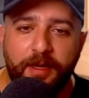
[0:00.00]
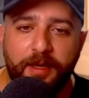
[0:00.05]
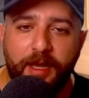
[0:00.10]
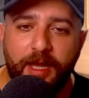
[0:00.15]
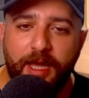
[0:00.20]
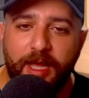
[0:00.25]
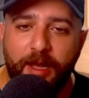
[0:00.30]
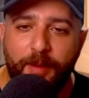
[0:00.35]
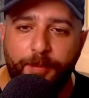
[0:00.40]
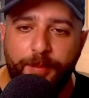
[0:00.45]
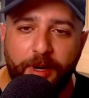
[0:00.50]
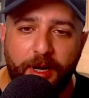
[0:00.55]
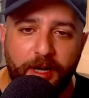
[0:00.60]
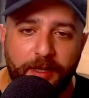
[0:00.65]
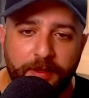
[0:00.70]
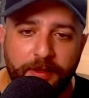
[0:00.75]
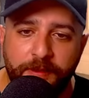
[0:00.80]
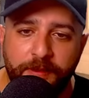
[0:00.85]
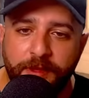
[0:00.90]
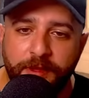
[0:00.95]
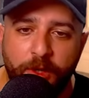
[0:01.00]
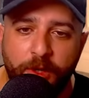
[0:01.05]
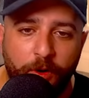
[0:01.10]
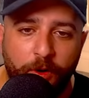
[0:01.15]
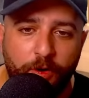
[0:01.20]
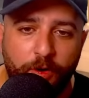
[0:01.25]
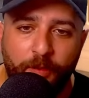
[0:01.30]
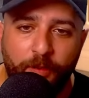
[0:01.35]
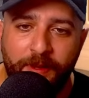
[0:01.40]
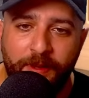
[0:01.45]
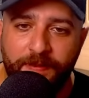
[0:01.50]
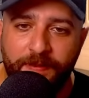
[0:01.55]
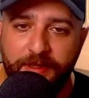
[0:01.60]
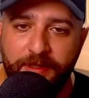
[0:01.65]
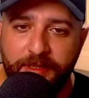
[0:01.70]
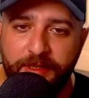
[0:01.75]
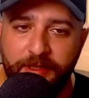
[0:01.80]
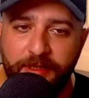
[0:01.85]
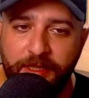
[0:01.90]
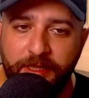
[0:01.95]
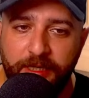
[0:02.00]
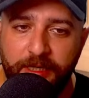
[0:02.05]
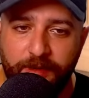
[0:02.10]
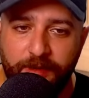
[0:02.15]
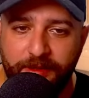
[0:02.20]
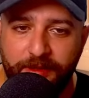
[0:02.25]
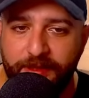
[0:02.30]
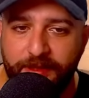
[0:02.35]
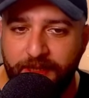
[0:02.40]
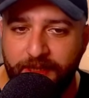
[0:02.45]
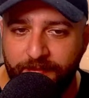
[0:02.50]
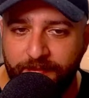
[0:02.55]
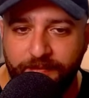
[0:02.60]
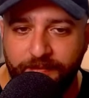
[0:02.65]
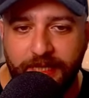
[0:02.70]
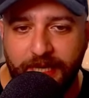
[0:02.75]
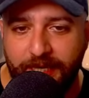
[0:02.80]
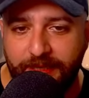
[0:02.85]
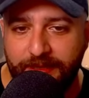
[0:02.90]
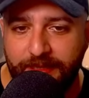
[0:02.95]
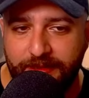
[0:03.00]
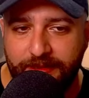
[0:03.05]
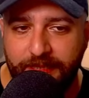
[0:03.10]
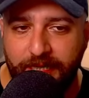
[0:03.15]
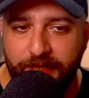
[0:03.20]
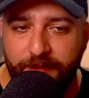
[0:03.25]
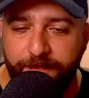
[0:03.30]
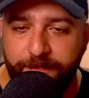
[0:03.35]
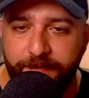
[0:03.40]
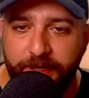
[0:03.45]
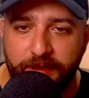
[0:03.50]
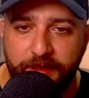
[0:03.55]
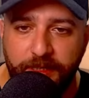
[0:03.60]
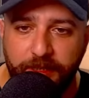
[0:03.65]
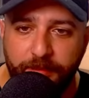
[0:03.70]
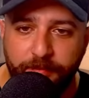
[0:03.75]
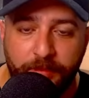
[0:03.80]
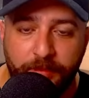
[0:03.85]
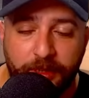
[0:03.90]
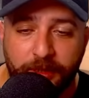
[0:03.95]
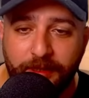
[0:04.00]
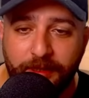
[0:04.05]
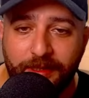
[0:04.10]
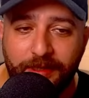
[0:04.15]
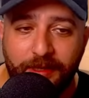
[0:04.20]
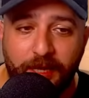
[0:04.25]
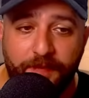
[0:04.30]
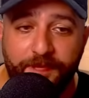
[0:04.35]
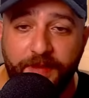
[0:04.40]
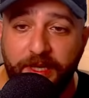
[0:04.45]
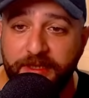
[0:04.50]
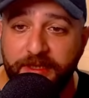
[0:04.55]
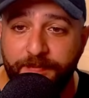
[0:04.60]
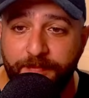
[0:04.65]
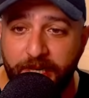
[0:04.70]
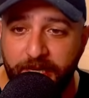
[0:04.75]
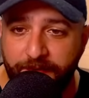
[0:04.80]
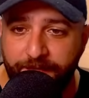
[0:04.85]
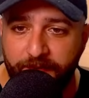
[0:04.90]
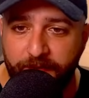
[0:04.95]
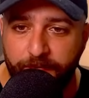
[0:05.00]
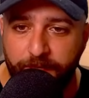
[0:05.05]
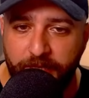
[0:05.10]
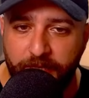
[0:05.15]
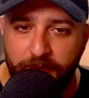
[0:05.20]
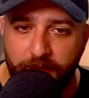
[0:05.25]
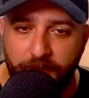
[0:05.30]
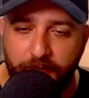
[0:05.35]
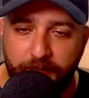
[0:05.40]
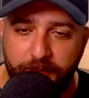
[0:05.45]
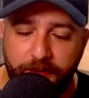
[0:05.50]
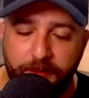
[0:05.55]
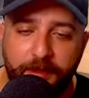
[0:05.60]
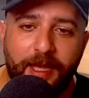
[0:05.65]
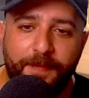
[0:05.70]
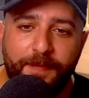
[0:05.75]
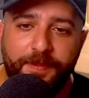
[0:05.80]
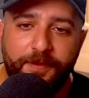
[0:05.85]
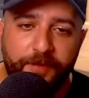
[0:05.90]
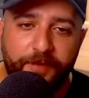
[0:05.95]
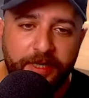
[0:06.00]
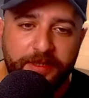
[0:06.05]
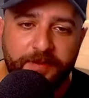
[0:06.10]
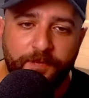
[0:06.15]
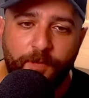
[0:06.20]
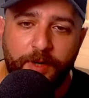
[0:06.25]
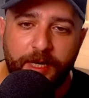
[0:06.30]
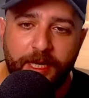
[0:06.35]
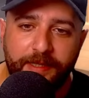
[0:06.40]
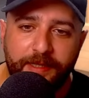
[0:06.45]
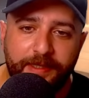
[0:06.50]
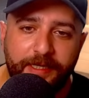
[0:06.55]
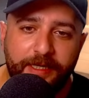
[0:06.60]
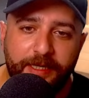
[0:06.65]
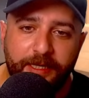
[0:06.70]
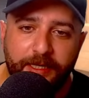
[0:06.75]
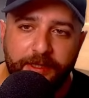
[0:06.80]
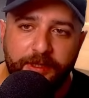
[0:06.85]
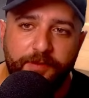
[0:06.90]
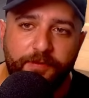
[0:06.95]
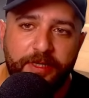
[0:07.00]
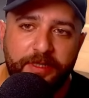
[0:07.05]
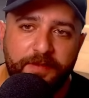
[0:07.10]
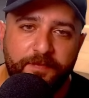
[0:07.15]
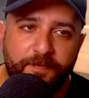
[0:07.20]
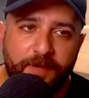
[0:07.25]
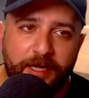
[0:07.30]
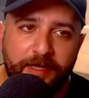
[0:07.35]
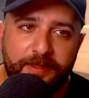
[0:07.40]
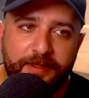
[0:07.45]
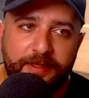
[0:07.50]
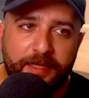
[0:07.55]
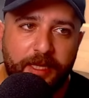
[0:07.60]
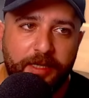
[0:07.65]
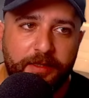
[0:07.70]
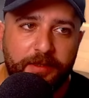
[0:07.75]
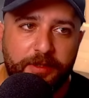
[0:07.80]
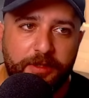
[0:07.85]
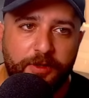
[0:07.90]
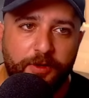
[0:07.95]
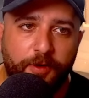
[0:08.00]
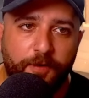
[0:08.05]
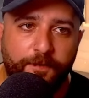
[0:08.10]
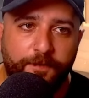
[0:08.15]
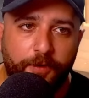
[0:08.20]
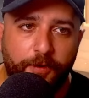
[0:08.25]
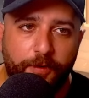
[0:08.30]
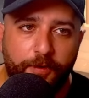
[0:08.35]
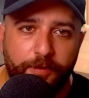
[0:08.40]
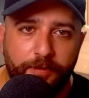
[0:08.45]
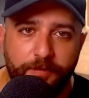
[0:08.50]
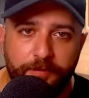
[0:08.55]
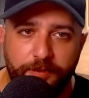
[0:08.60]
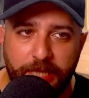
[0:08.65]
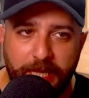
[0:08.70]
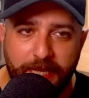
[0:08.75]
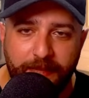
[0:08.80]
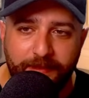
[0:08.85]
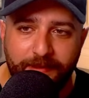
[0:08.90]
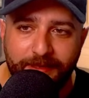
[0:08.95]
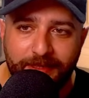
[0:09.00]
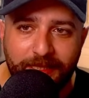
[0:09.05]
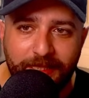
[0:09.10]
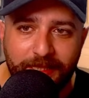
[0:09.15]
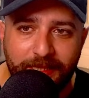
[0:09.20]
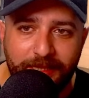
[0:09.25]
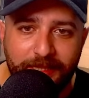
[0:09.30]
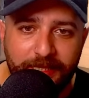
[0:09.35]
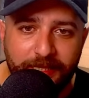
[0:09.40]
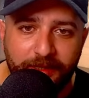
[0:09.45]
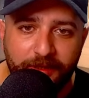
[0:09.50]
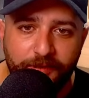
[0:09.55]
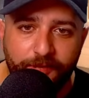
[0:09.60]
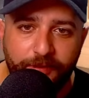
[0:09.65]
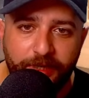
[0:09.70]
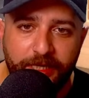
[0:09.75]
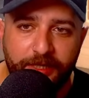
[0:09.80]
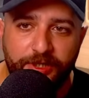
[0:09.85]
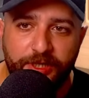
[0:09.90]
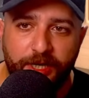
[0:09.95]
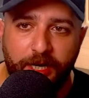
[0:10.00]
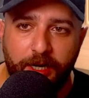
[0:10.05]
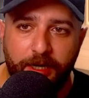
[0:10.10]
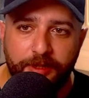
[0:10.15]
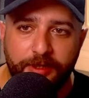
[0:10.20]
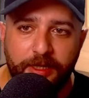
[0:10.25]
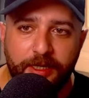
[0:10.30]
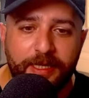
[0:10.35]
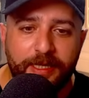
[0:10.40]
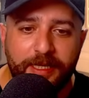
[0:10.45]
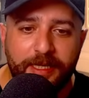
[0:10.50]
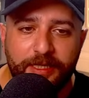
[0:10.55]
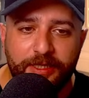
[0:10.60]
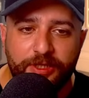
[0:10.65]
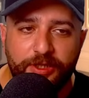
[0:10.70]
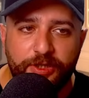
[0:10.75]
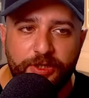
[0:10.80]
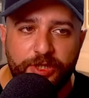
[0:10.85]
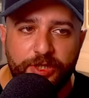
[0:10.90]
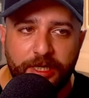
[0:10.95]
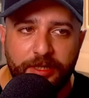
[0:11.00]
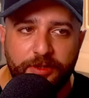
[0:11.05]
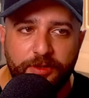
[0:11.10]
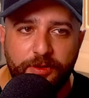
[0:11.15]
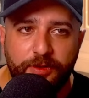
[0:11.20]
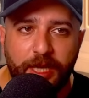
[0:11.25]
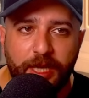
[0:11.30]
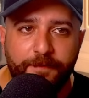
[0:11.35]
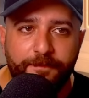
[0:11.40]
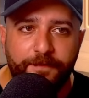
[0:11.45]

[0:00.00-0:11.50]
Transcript: But no commanders in here other than, yeah, as I said, the William doesn't benefit me a lot. The reason why I did it, the reason why I decided to go for that little recharge is just to get